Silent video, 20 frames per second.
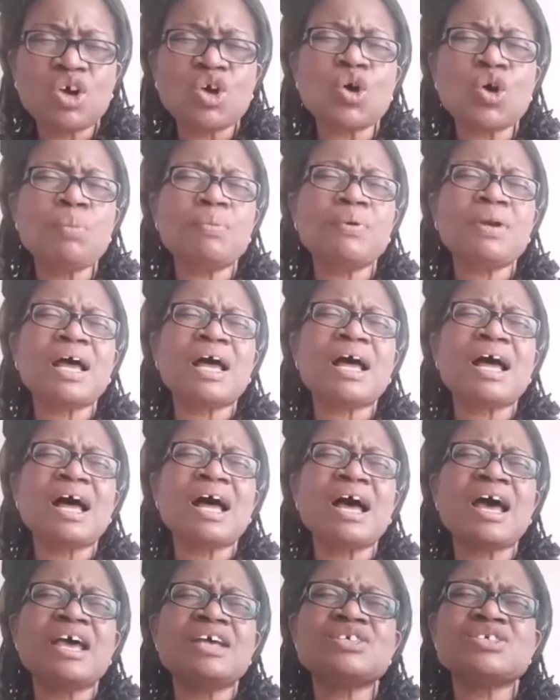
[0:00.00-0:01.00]
Open our
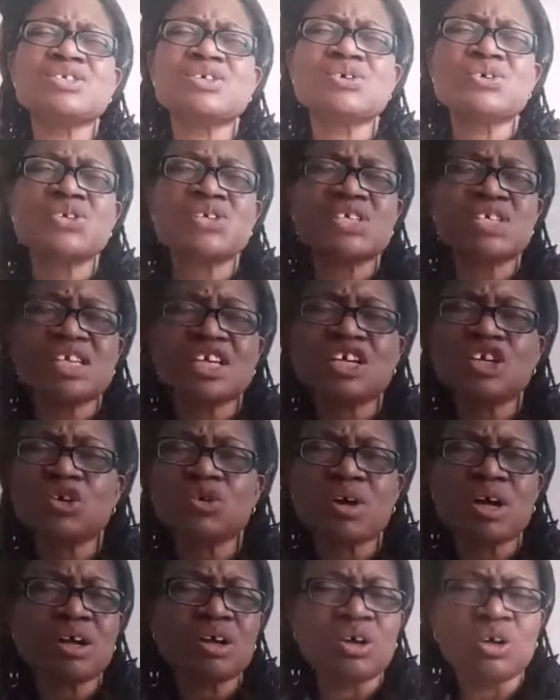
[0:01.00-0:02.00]
eyes to see
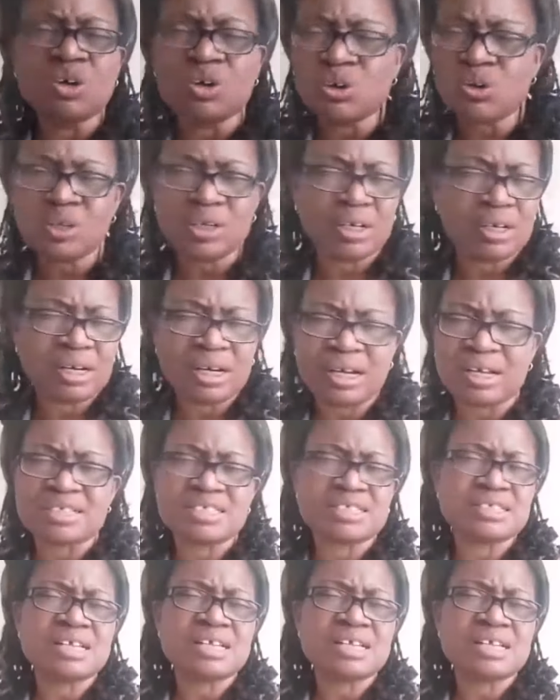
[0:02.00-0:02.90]
your goodness